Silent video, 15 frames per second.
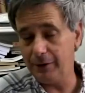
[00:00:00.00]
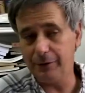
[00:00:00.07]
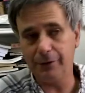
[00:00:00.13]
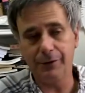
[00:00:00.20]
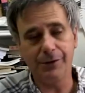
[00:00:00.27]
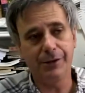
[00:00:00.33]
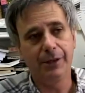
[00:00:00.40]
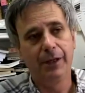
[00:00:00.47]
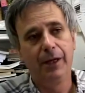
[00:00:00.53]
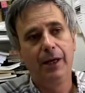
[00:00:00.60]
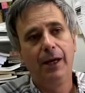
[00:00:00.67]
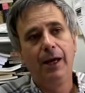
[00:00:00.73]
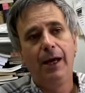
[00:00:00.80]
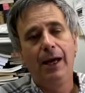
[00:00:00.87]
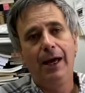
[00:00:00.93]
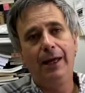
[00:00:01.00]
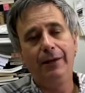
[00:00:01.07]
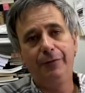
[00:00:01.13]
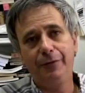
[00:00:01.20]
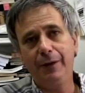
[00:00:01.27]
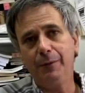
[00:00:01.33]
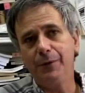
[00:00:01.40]
territories.
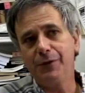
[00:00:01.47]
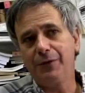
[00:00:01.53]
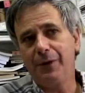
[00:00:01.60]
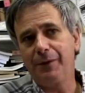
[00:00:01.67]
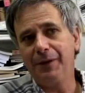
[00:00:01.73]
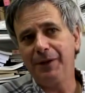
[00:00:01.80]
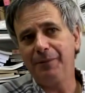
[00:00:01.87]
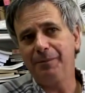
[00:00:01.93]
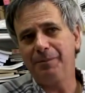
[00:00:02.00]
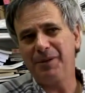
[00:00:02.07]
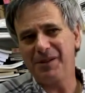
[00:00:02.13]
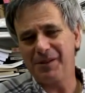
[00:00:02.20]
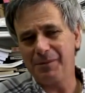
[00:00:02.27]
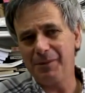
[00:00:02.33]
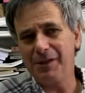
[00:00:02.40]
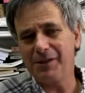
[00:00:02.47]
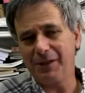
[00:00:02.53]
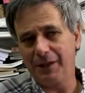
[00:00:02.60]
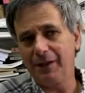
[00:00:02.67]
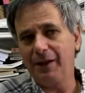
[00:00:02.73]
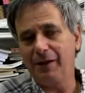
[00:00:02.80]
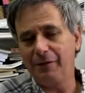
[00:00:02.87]
And the film was very
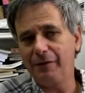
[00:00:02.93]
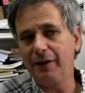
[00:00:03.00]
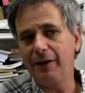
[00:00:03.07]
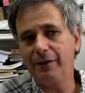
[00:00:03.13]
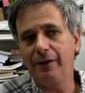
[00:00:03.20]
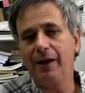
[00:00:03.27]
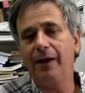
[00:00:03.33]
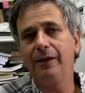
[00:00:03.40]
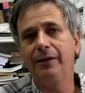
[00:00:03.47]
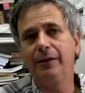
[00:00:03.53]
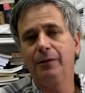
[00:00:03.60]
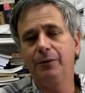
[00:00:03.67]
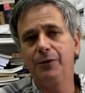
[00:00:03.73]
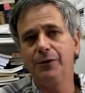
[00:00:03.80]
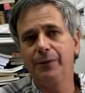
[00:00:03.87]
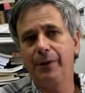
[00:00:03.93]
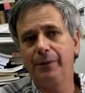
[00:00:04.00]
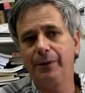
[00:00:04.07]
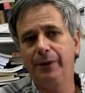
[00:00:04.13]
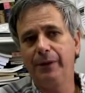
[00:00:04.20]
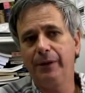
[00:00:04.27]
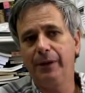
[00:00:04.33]
pessimistic, and I felt that. It was
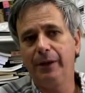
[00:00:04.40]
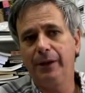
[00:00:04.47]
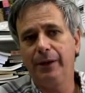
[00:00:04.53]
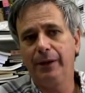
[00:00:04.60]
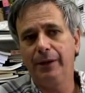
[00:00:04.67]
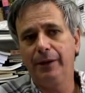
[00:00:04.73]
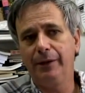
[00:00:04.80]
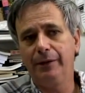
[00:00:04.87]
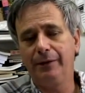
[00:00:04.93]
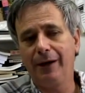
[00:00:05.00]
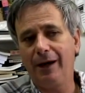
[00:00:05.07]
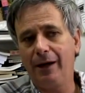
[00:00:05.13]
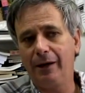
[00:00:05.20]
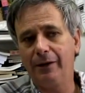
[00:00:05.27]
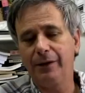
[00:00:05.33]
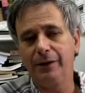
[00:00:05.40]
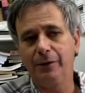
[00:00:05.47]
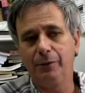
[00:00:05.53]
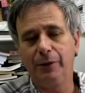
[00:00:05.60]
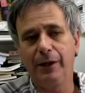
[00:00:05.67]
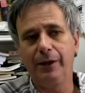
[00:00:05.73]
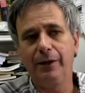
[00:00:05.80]
very dark in
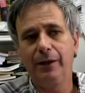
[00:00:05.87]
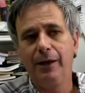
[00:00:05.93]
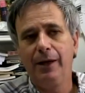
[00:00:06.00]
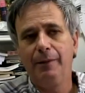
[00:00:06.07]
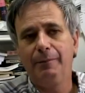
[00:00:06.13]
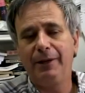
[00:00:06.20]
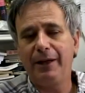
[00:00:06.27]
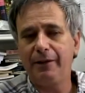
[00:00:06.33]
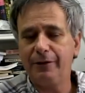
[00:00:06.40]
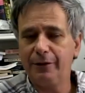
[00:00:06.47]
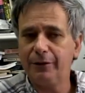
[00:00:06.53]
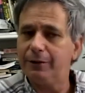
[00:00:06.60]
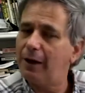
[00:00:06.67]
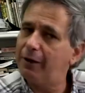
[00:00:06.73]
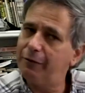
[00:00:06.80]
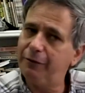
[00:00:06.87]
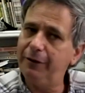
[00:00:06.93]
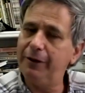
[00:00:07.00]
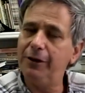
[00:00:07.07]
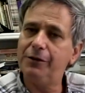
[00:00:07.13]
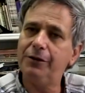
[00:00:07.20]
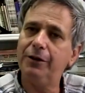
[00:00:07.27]
a way. But I
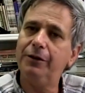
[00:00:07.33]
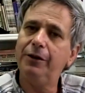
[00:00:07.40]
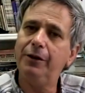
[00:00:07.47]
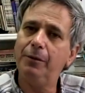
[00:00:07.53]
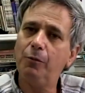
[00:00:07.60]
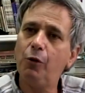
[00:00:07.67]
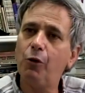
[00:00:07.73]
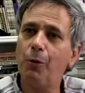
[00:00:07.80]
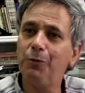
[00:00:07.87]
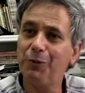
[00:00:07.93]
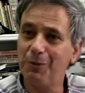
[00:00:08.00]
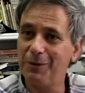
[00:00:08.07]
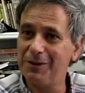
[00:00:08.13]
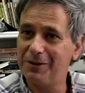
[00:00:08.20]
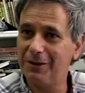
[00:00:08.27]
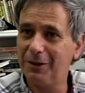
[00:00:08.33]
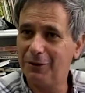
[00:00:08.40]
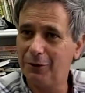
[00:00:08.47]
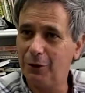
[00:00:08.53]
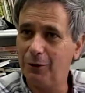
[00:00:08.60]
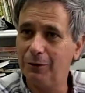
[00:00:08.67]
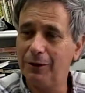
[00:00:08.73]
finished it in a more
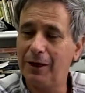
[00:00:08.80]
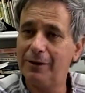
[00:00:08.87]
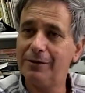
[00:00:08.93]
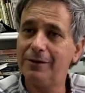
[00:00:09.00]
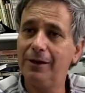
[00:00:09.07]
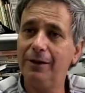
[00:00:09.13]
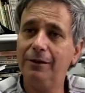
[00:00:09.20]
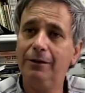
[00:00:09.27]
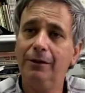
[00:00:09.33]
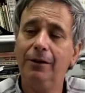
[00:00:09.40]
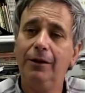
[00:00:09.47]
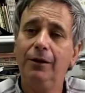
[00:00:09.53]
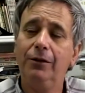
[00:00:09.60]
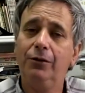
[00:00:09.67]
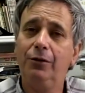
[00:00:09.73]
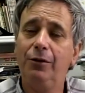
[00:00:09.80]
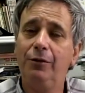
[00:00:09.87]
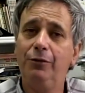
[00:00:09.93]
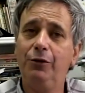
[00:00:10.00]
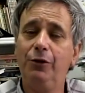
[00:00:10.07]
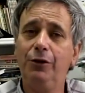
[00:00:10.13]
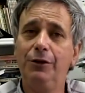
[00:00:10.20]
optimistic tone. I said to
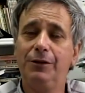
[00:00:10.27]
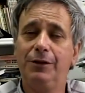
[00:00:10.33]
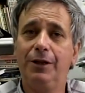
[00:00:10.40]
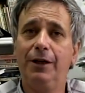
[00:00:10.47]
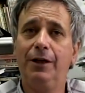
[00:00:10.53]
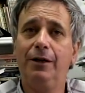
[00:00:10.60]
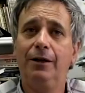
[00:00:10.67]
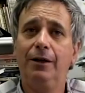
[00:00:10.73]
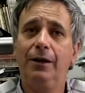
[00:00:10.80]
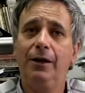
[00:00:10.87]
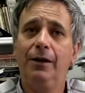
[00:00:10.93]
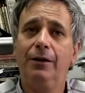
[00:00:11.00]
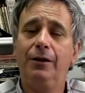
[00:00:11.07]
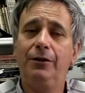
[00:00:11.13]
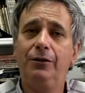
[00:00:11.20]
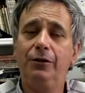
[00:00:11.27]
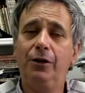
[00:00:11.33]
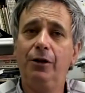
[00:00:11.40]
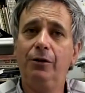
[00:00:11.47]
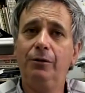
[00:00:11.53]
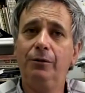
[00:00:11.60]
the viewers there that,